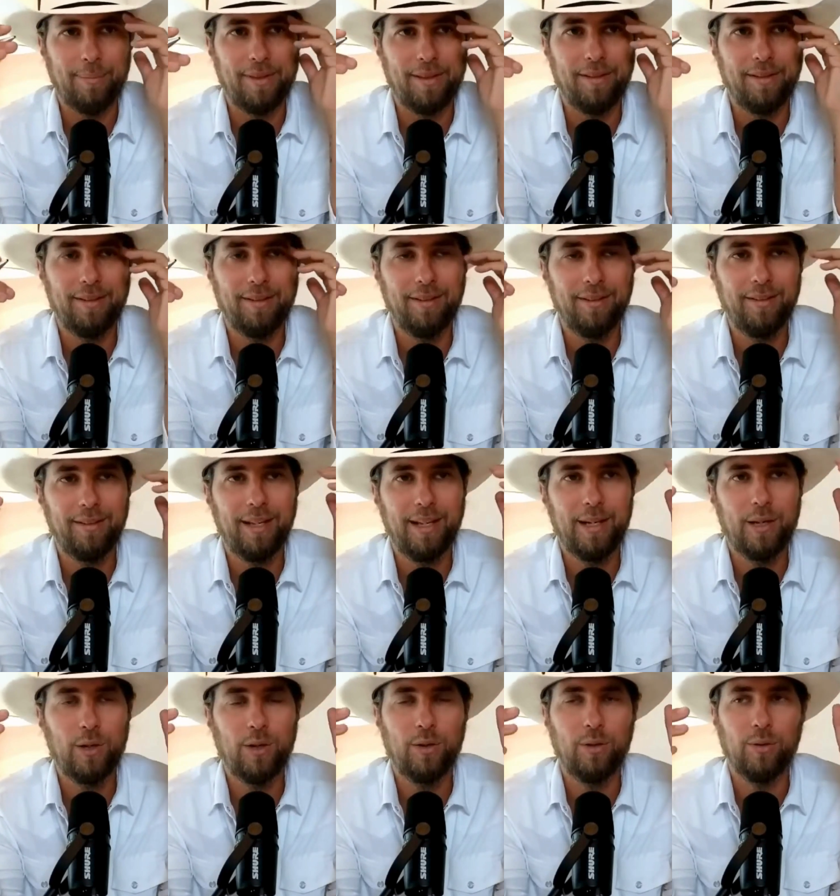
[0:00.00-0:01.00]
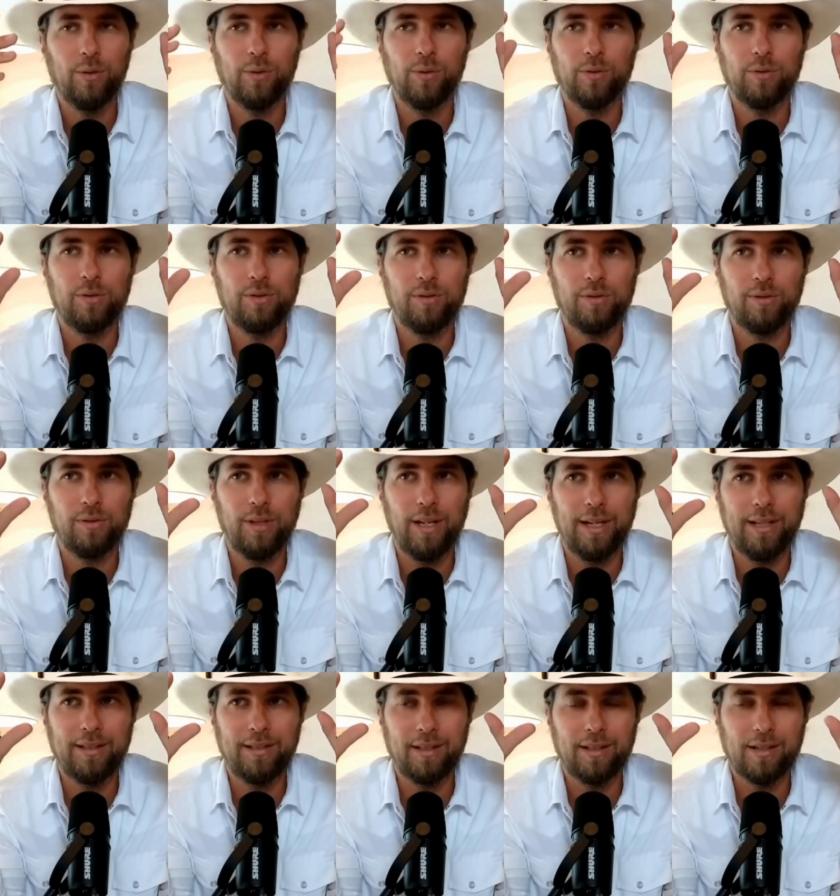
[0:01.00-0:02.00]
This is
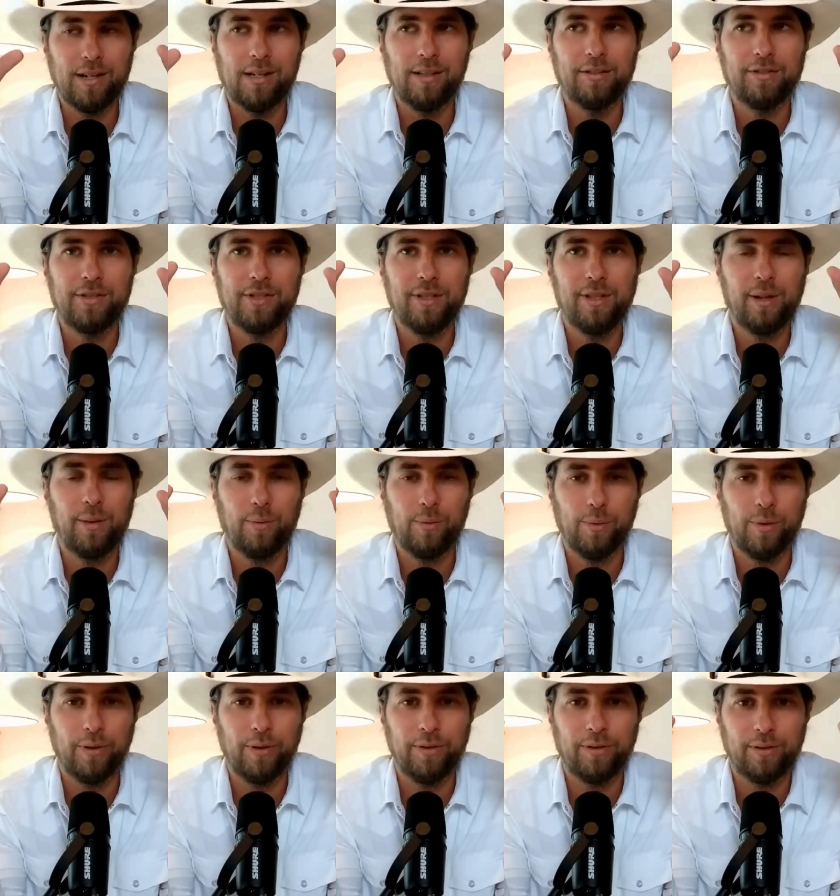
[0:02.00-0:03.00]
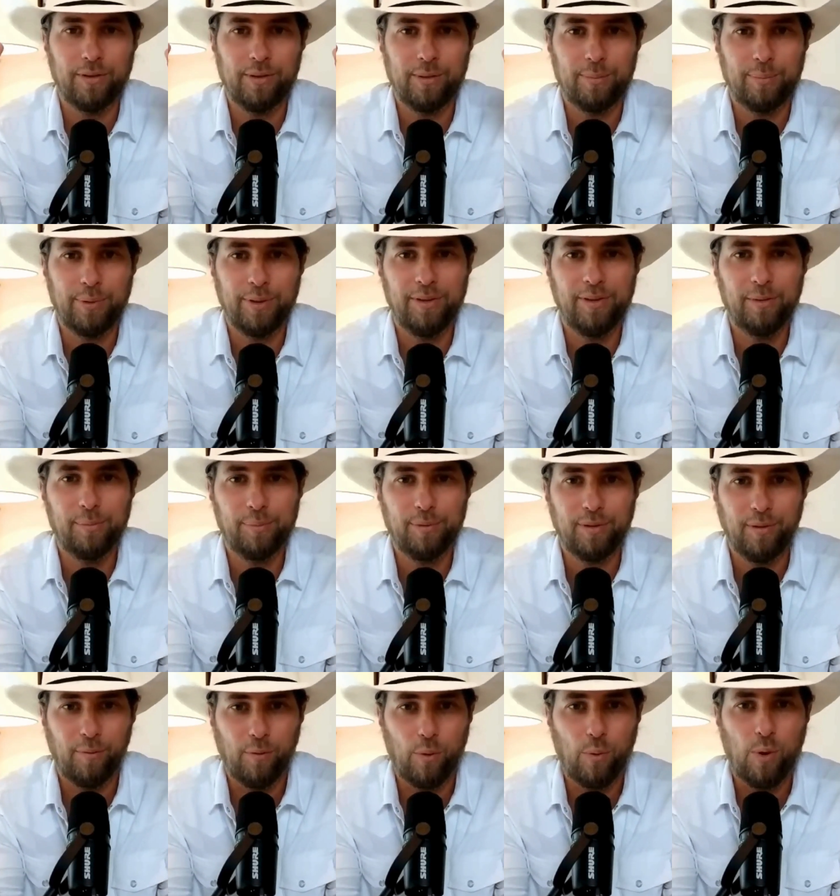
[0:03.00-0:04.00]
a technology that works on the
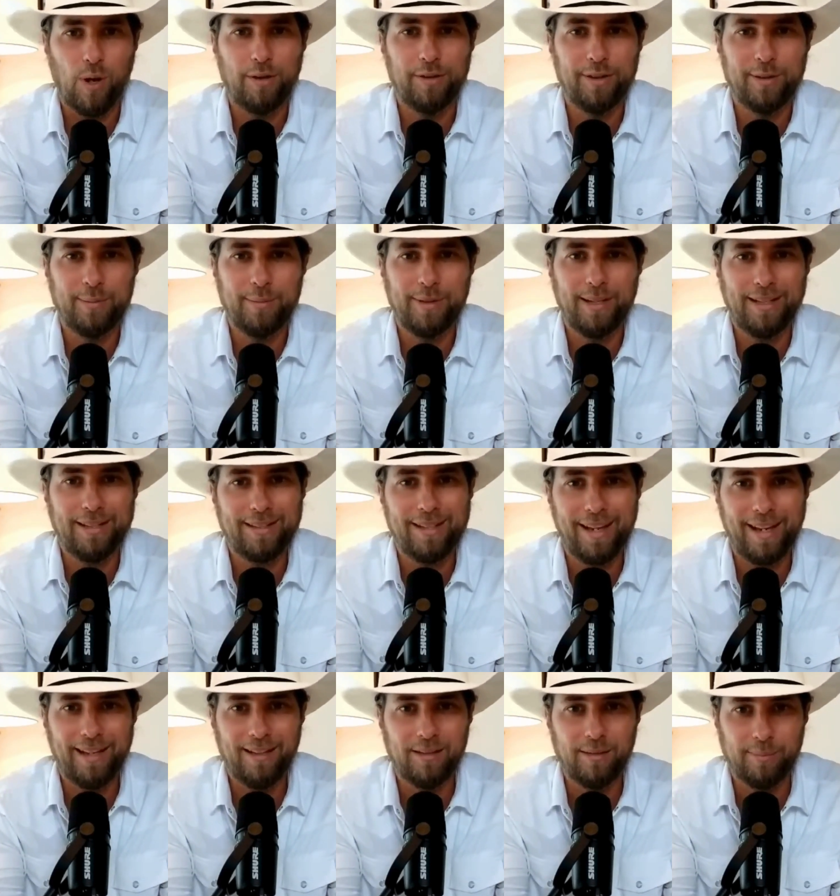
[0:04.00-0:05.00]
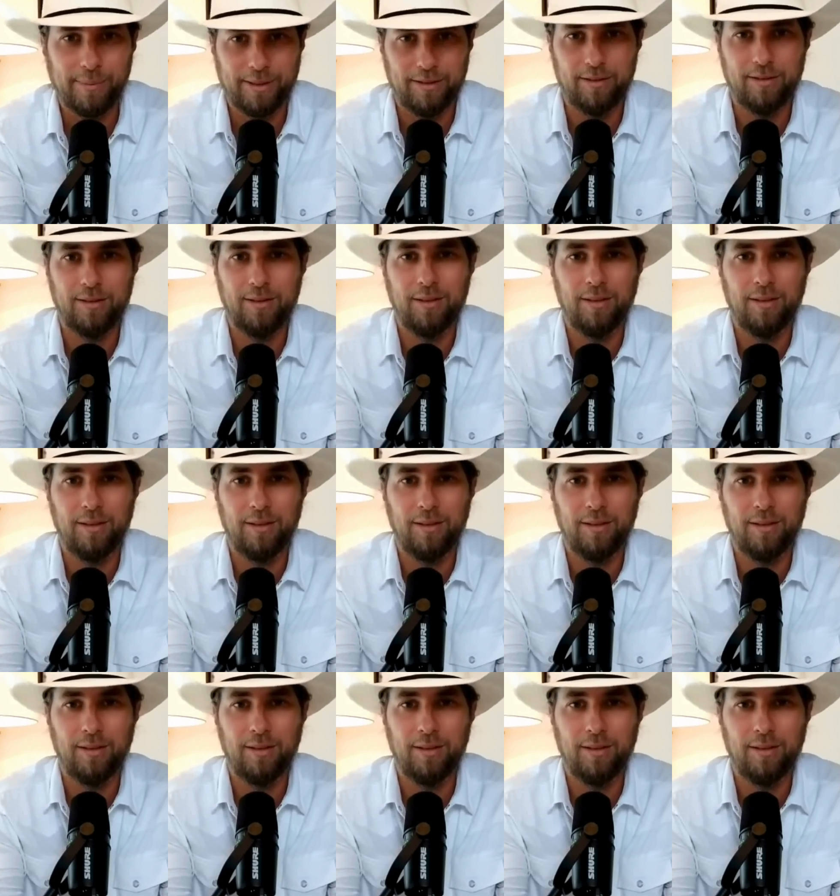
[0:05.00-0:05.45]
principle of quantum entanglement,